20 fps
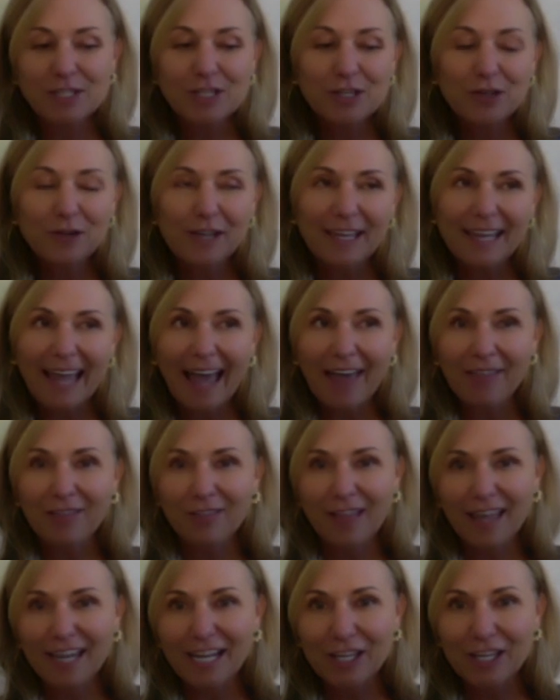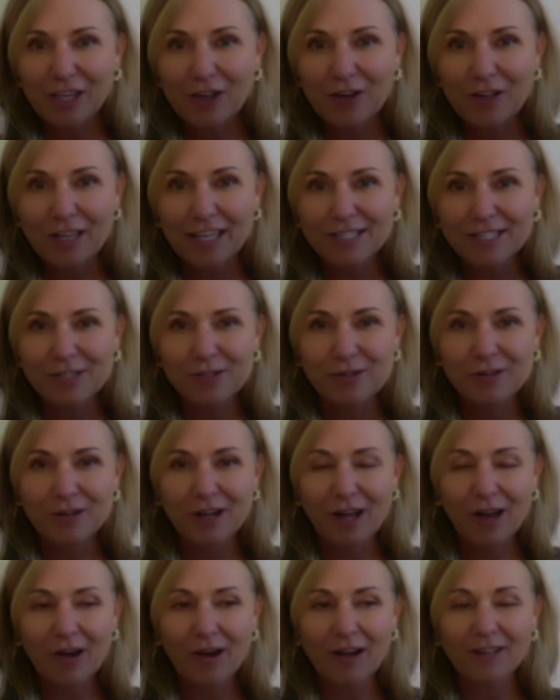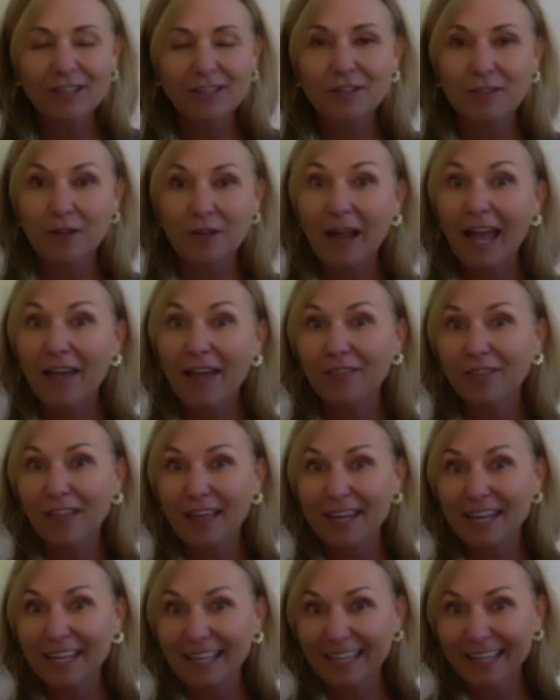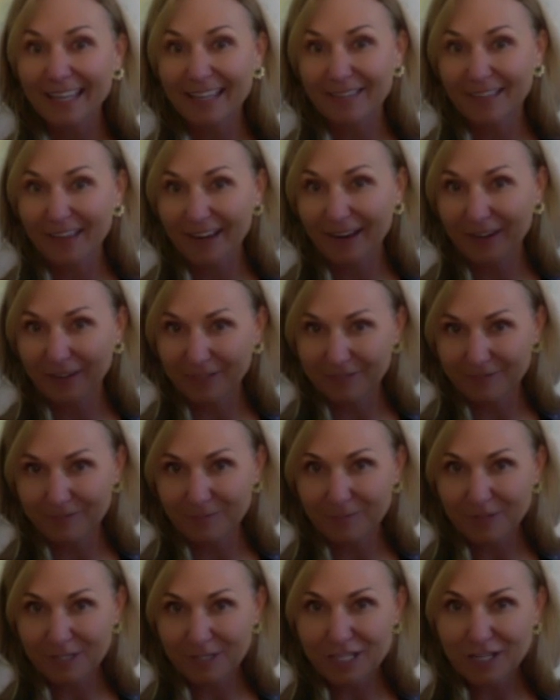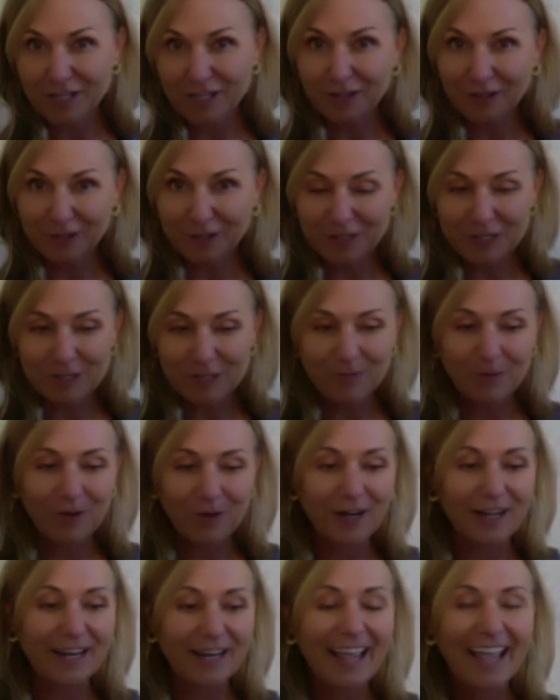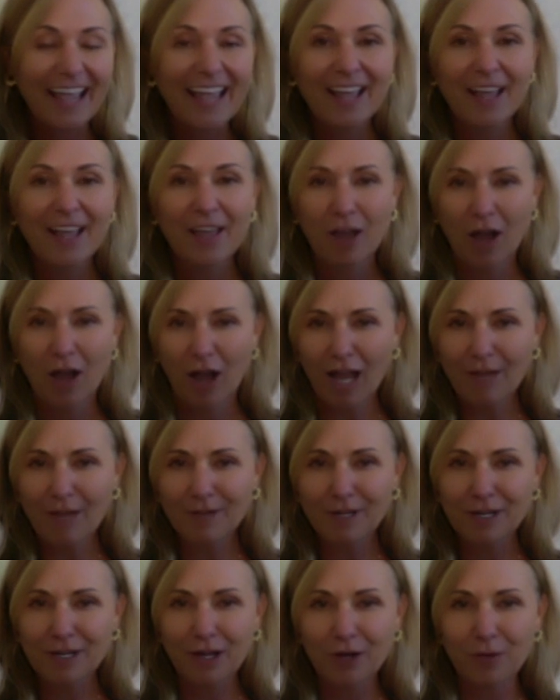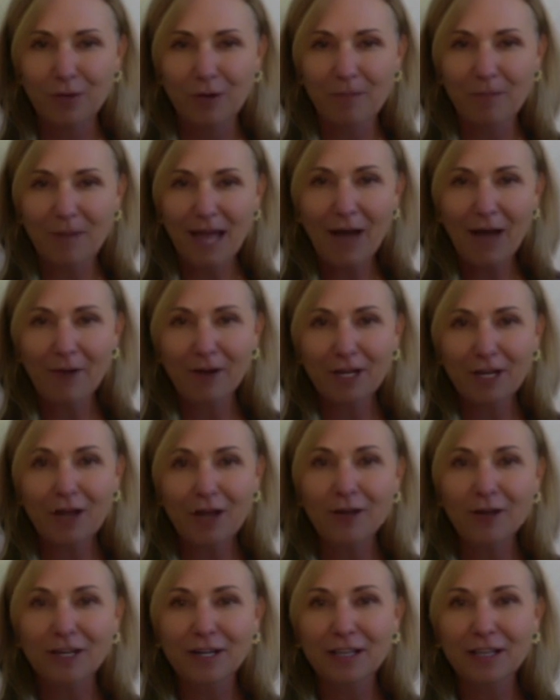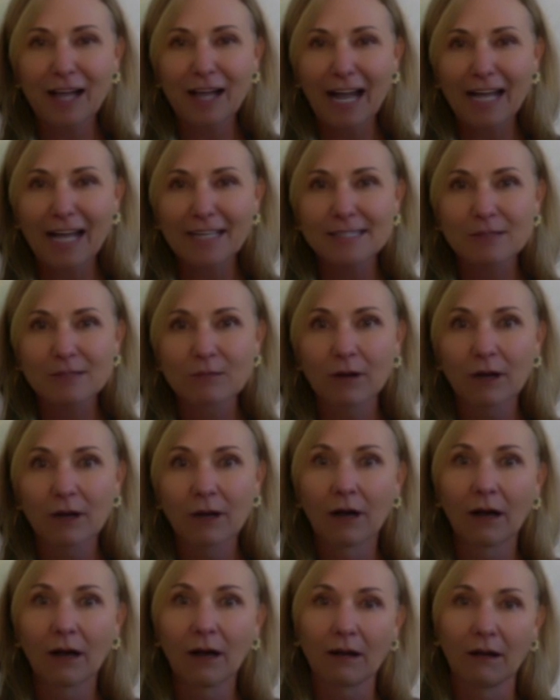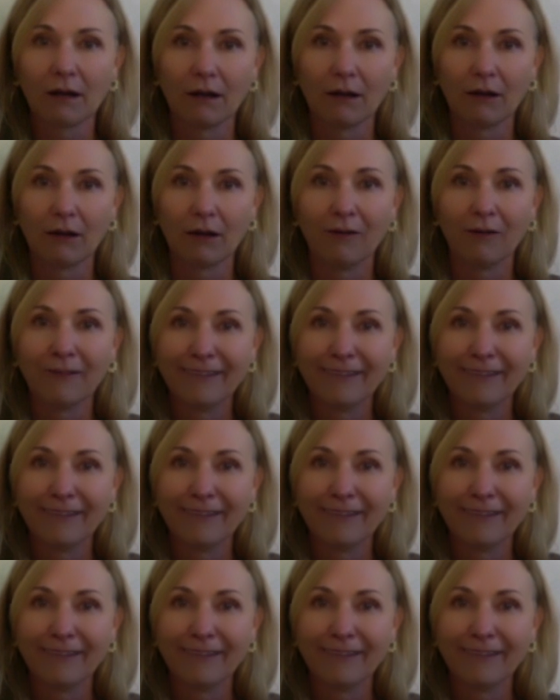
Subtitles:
you'll get athletic yogis who are, you know, they're athletic in their particular sport. I'm going to go to a power yoga class. Uh-oh.